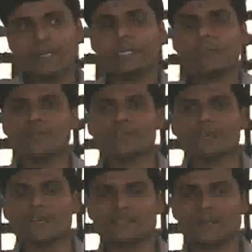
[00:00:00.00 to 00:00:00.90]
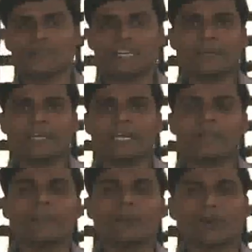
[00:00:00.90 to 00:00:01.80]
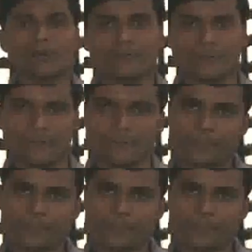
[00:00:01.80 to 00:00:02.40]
kind of sub-segment that we look out for.